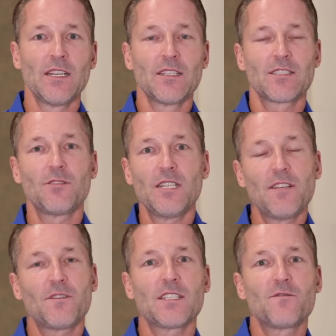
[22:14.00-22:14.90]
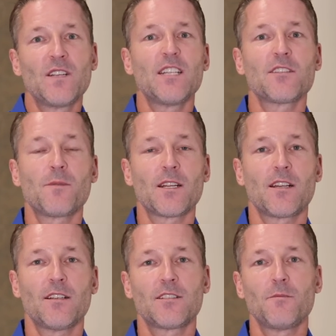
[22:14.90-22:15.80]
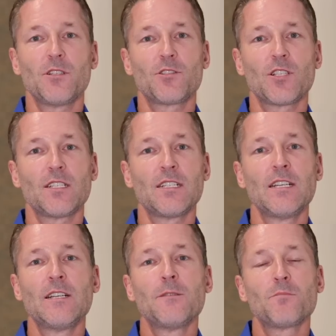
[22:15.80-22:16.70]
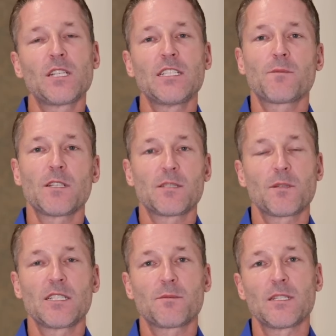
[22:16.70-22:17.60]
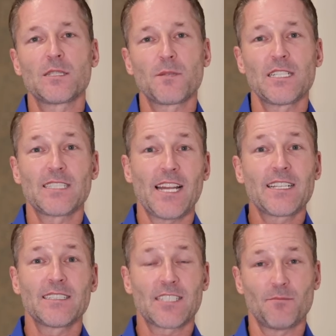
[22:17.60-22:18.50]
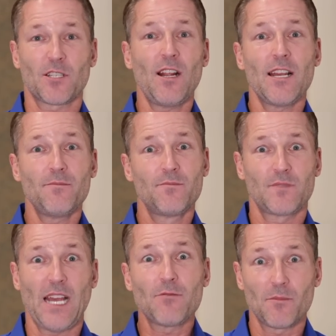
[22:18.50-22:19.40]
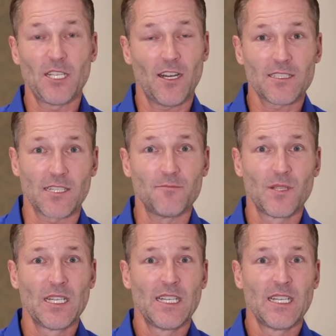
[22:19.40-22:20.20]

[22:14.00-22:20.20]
So if this video has been a contribution, please, please, please, please, please like and subscribe. That would be awesome.